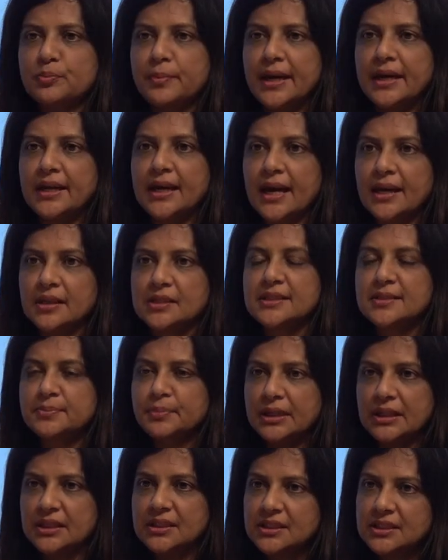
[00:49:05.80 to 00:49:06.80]
make ends
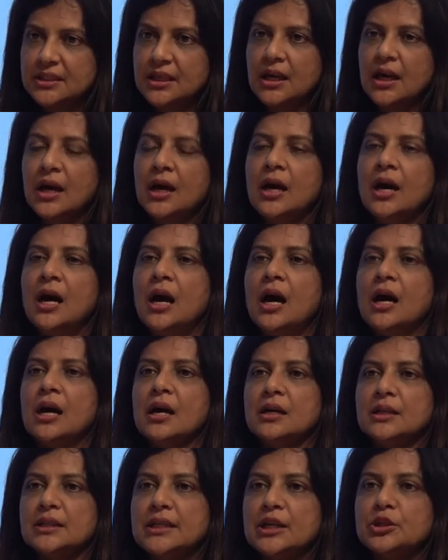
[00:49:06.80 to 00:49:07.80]
meet.
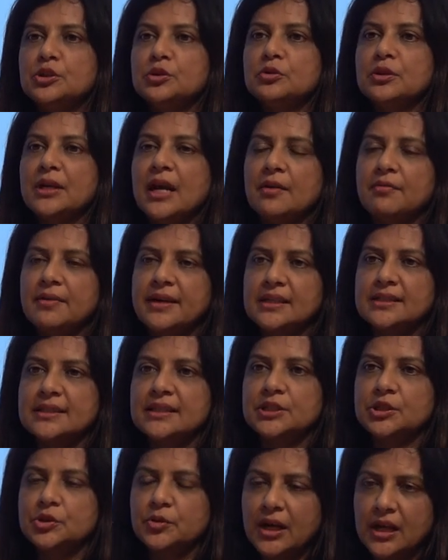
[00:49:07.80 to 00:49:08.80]
They do not have
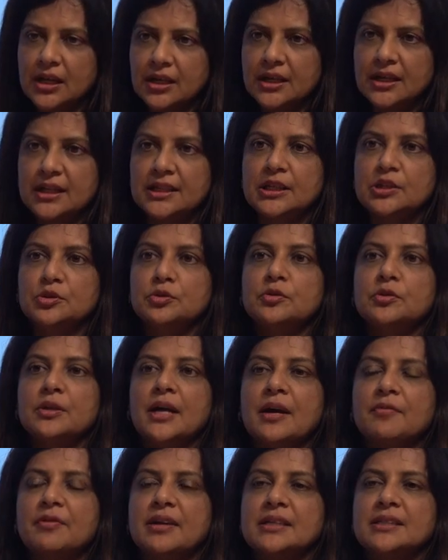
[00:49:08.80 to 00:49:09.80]
access to healthcare, they do not
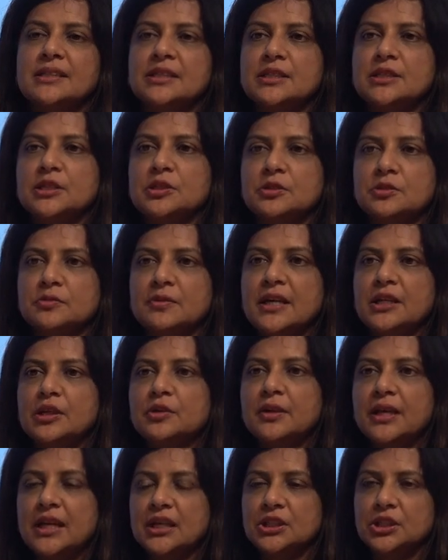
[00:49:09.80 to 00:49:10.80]
have access to
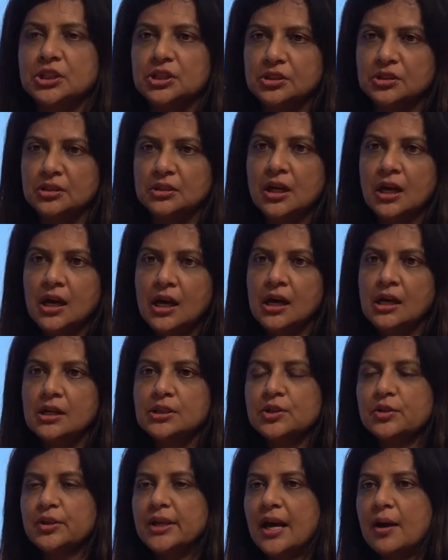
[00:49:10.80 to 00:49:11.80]
education.
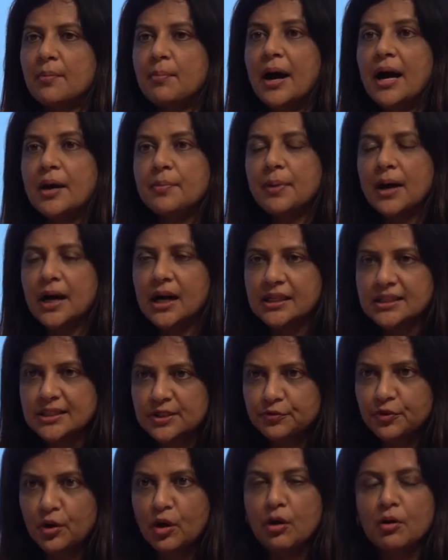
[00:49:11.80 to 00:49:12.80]
So they are
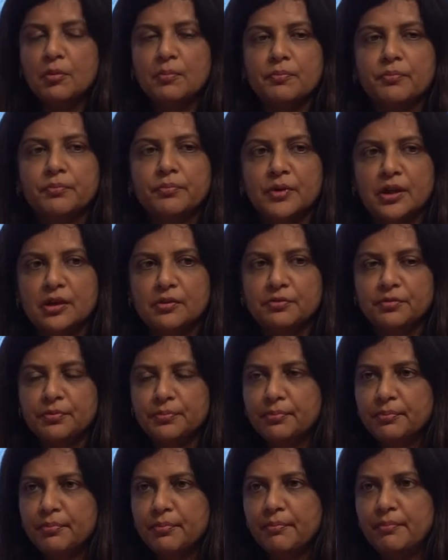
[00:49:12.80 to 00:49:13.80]
bypassed from kind of
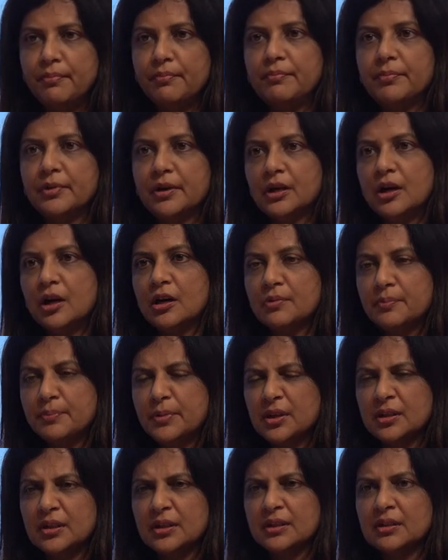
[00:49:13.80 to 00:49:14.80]

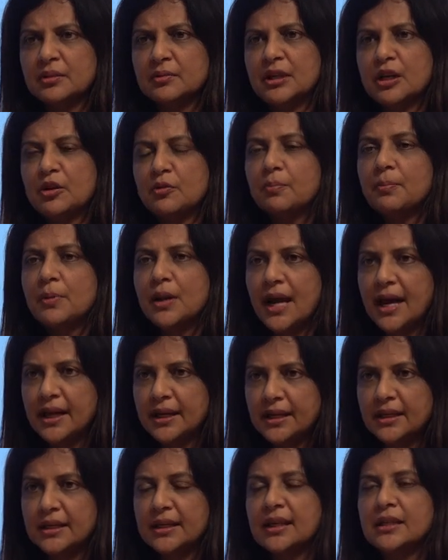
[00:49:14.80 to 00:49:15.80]
urban kind of
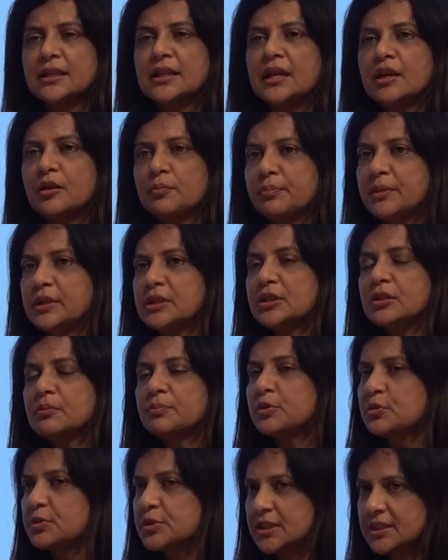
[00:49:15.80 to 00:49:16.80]
planning and developmental
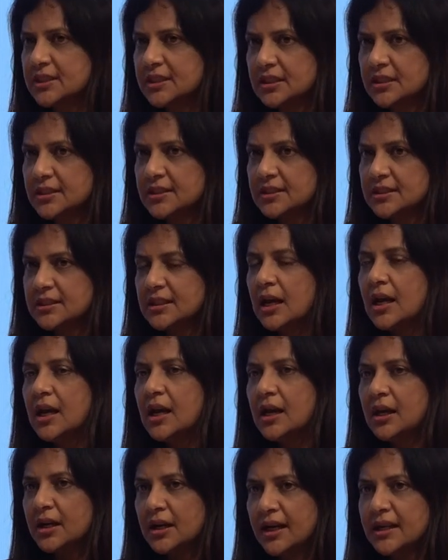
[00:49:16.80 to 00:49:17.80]
processes,
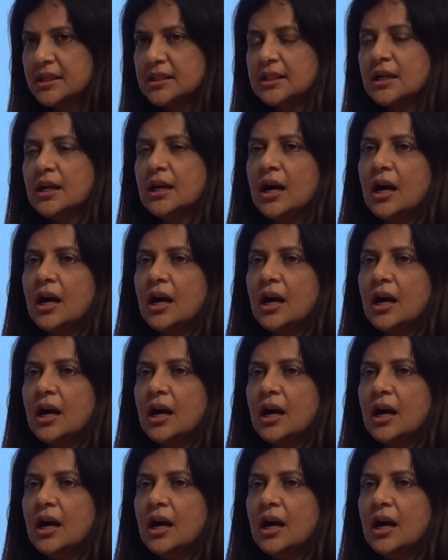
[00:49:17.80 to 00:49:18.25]
right?